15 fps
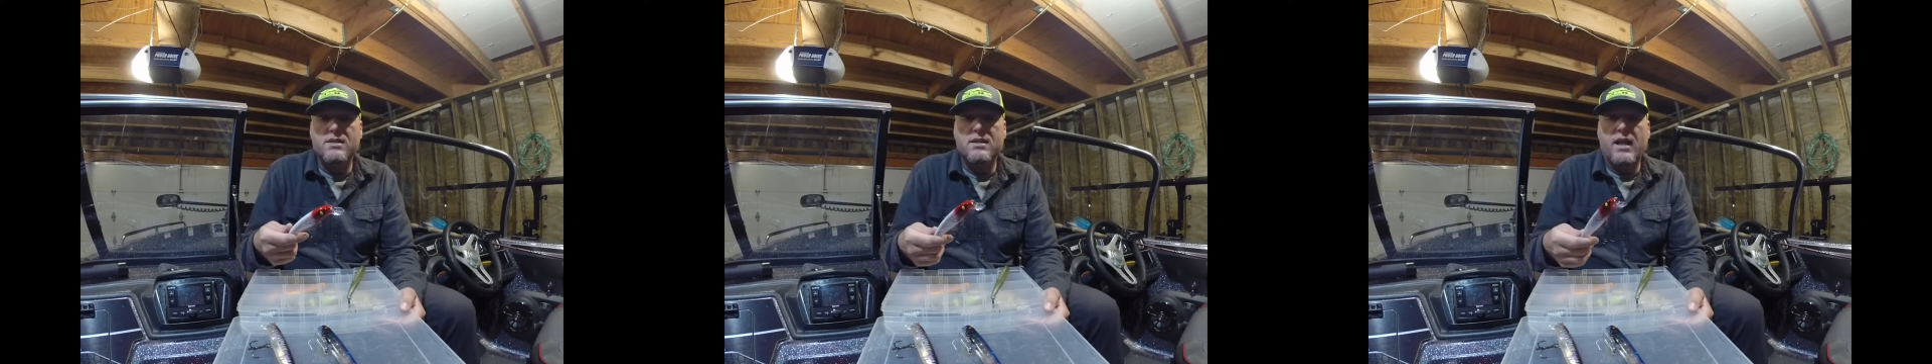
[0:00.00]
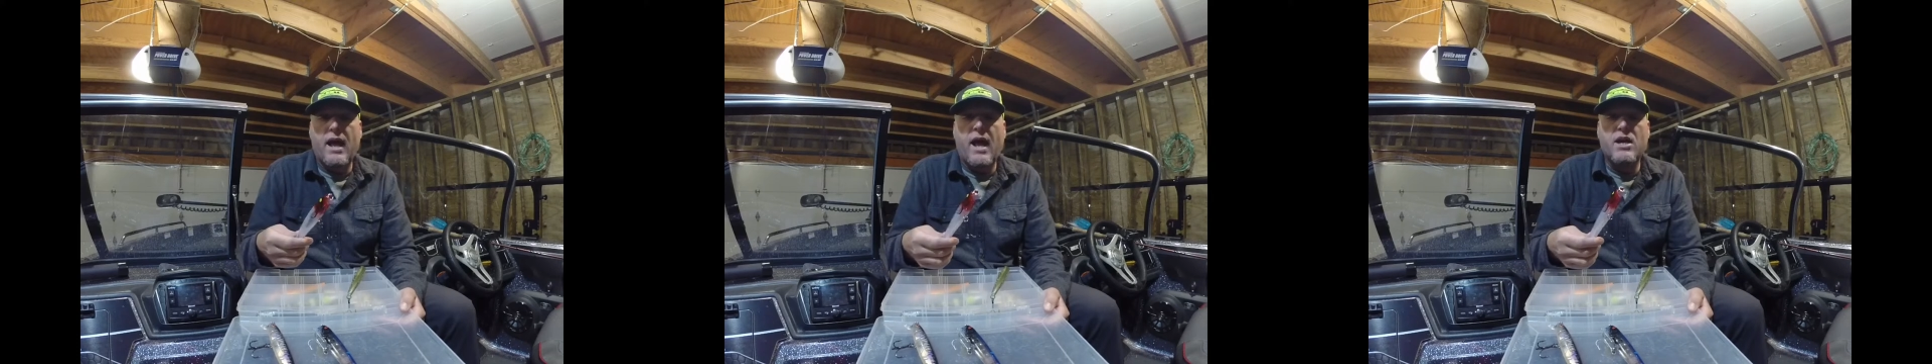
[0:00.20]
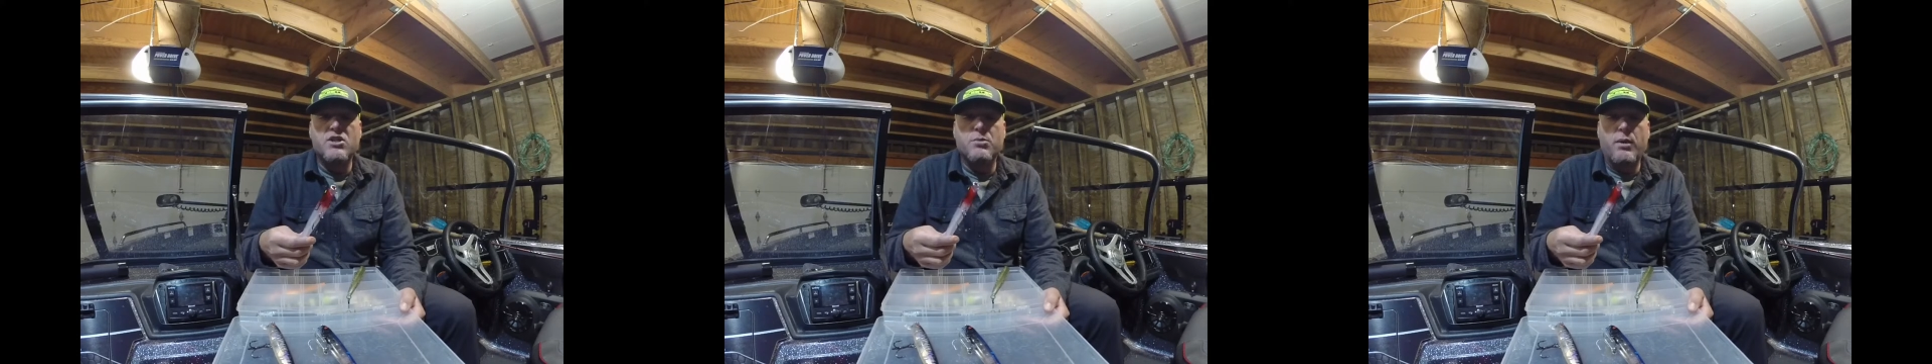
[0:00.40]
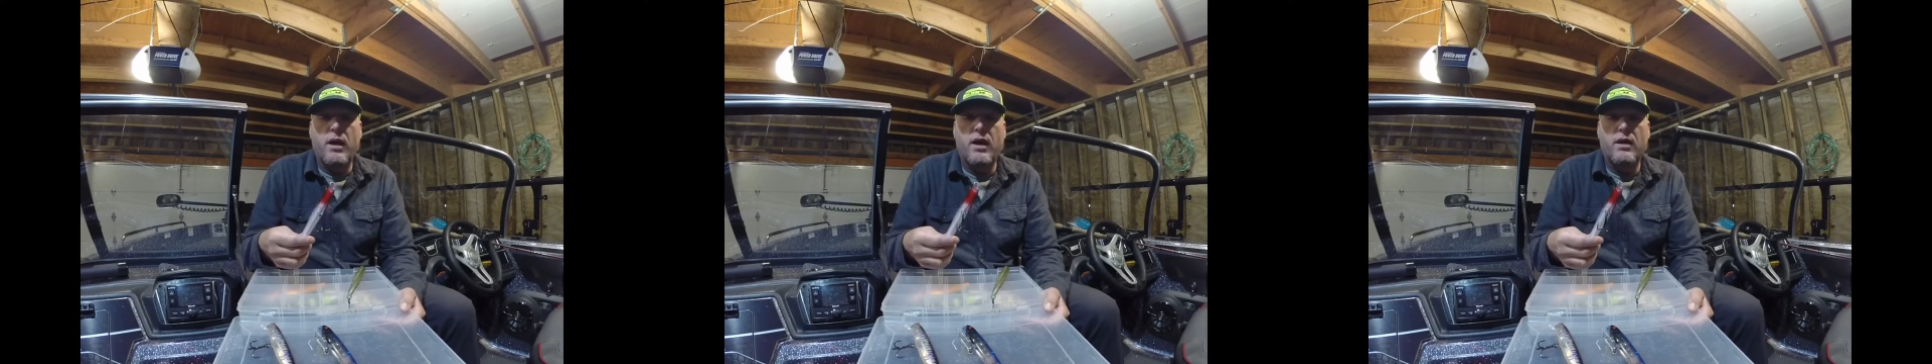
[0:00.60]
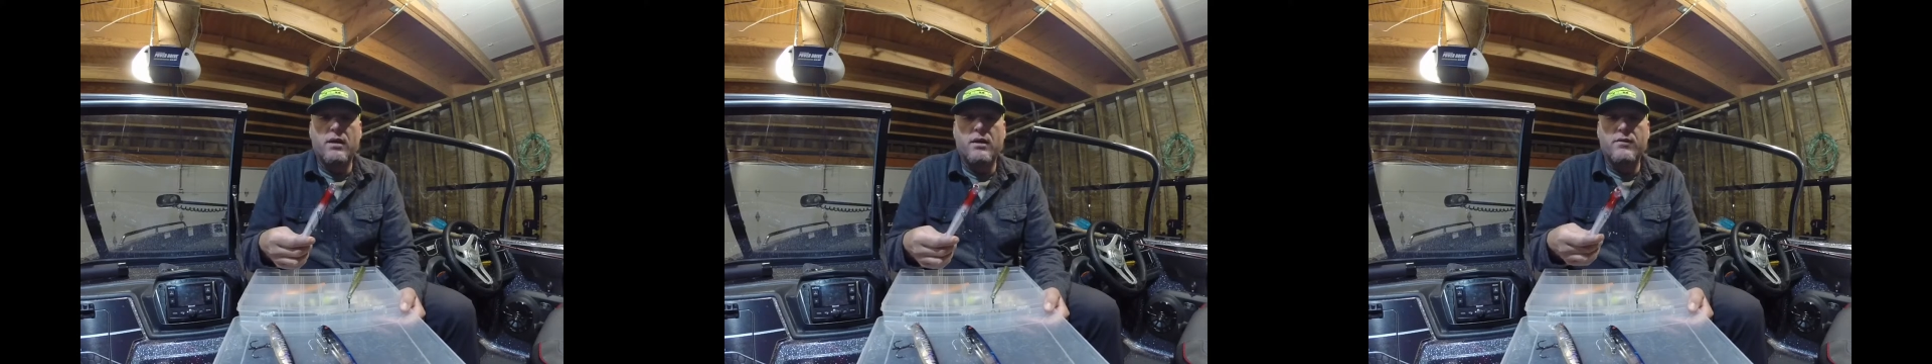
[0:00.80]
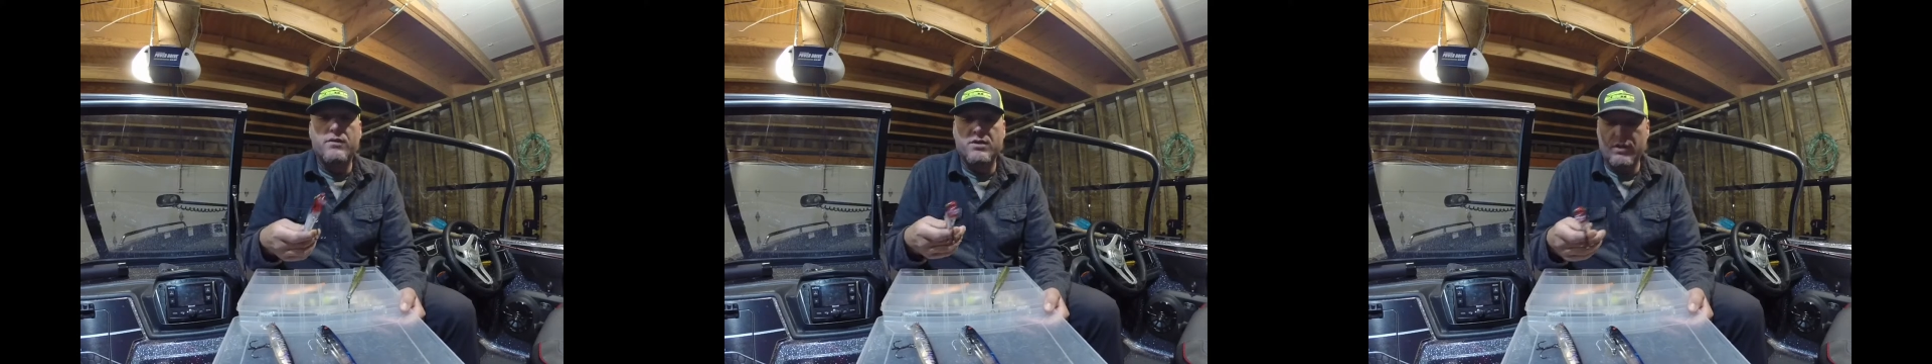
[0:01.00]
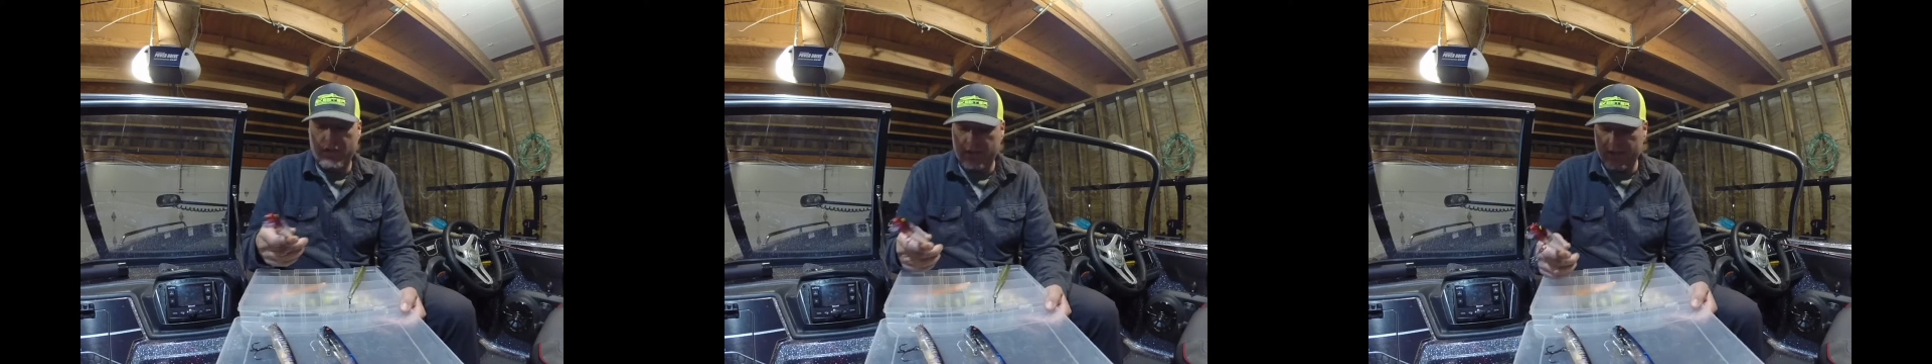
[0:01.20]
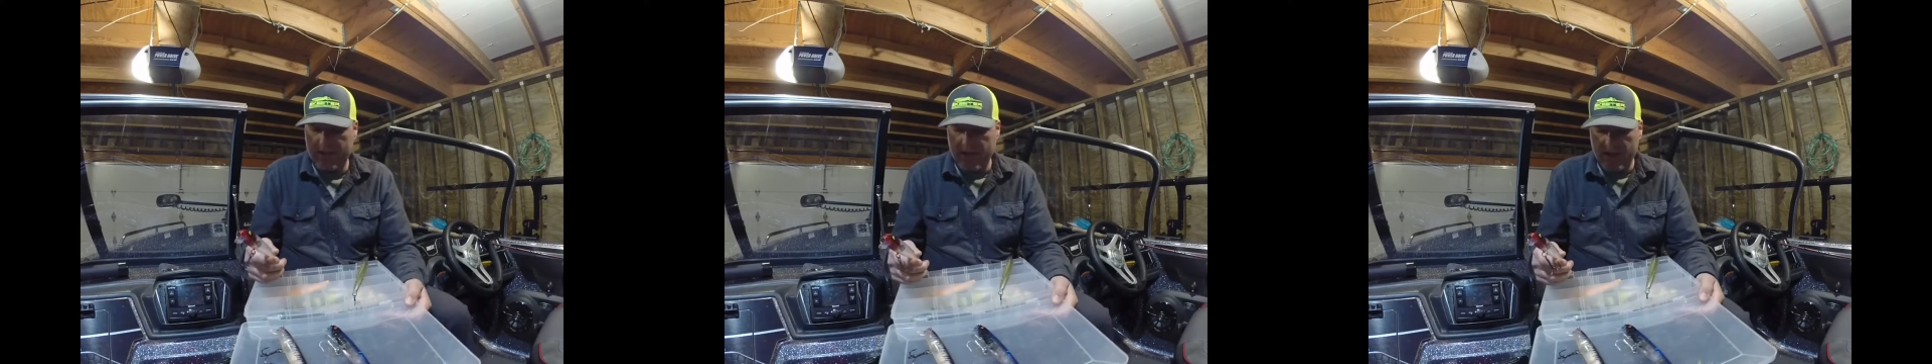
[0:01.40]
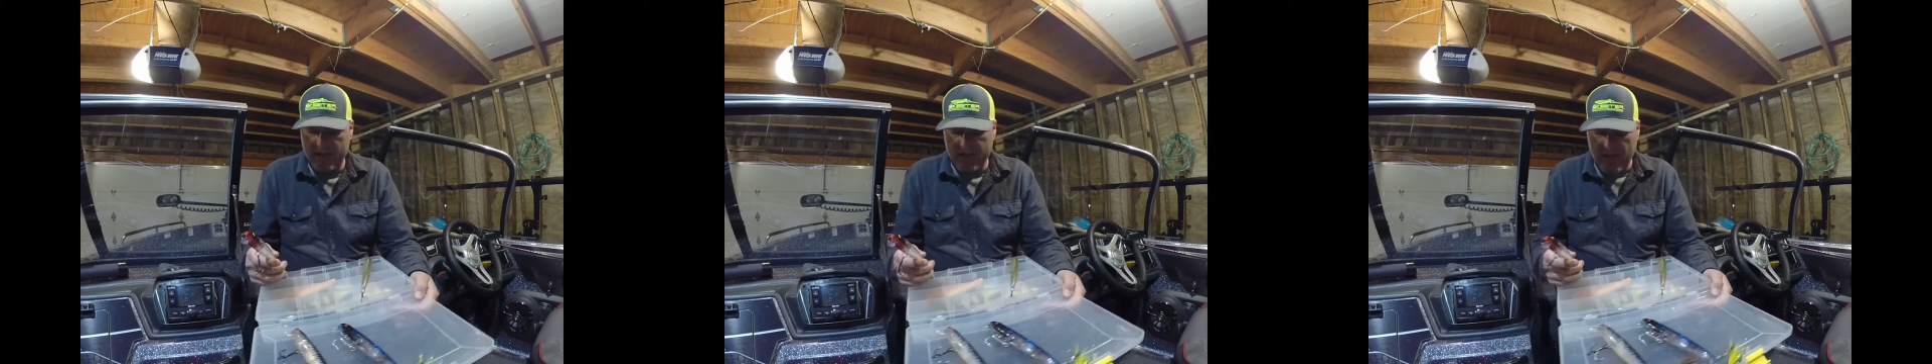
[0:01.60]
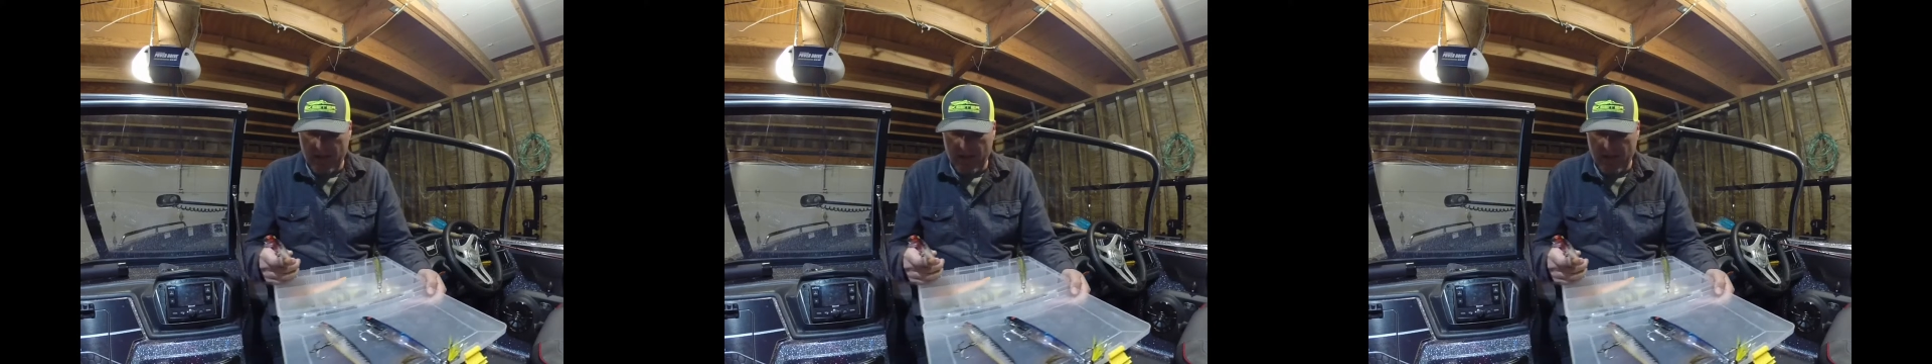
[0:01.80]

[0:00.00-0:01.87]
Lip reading: slash bait. As you can see, it's